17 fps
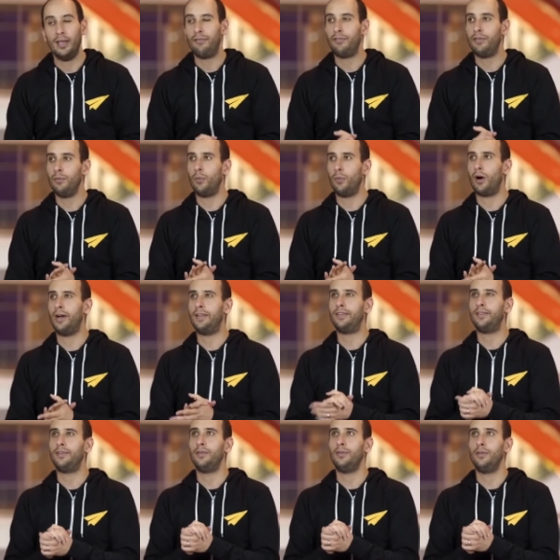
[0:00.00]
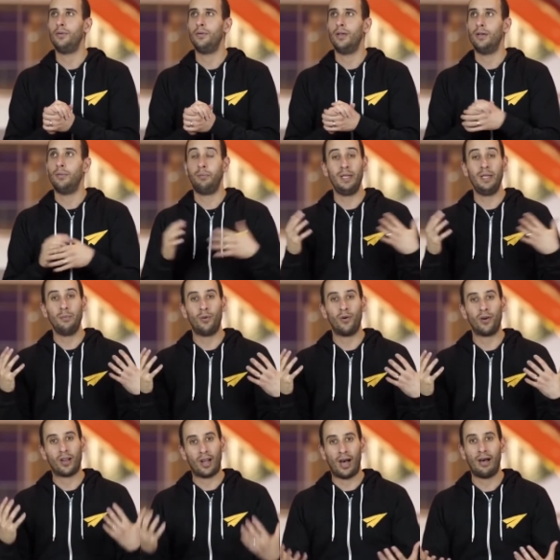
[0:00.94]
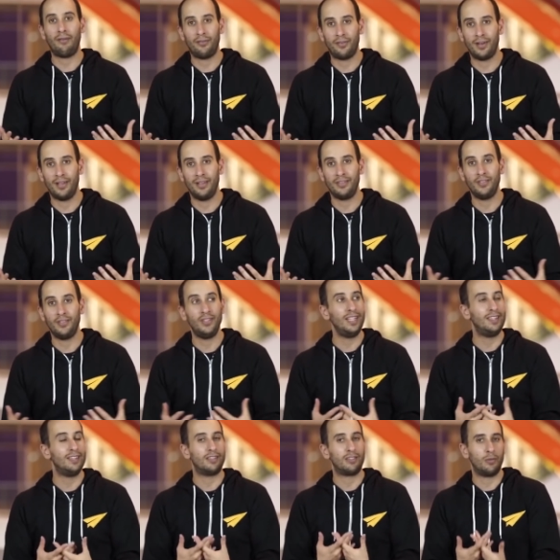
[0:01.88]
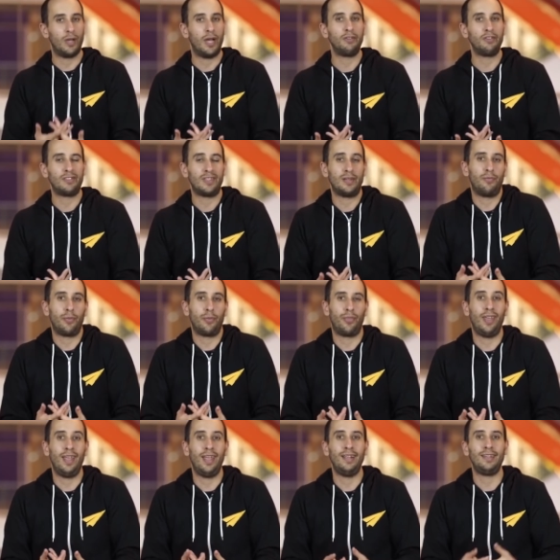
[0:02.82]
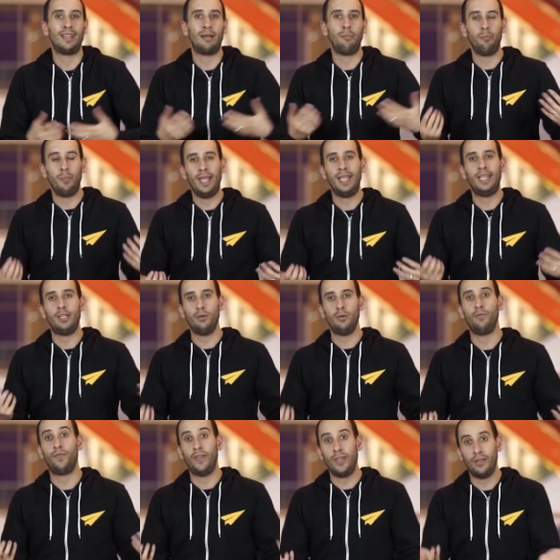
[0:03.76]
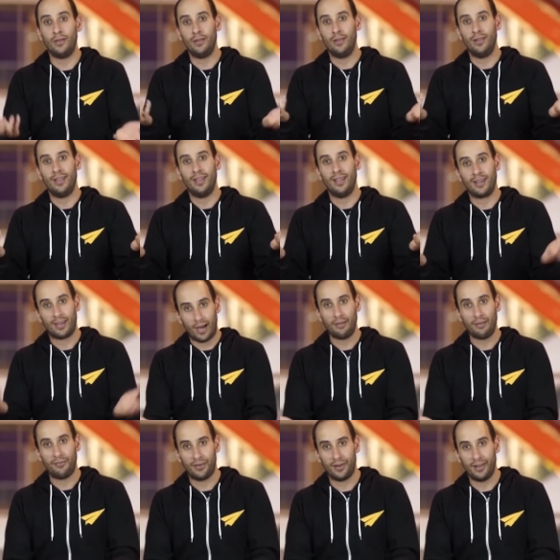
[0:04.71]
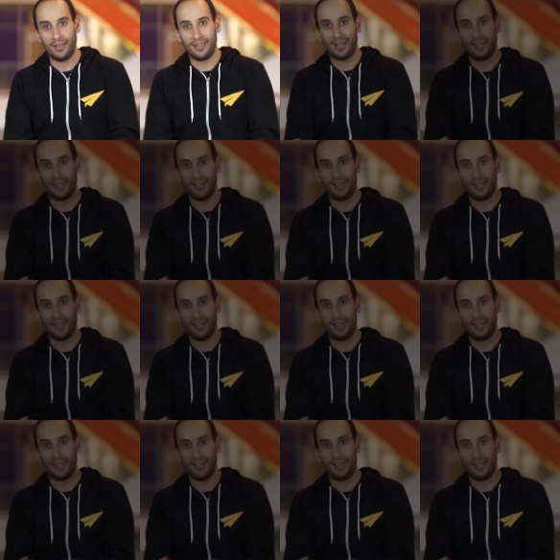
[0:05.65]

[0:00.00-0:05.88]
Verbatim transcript: if you want to be more confident, you need to surround yourself with things that make you feel confident.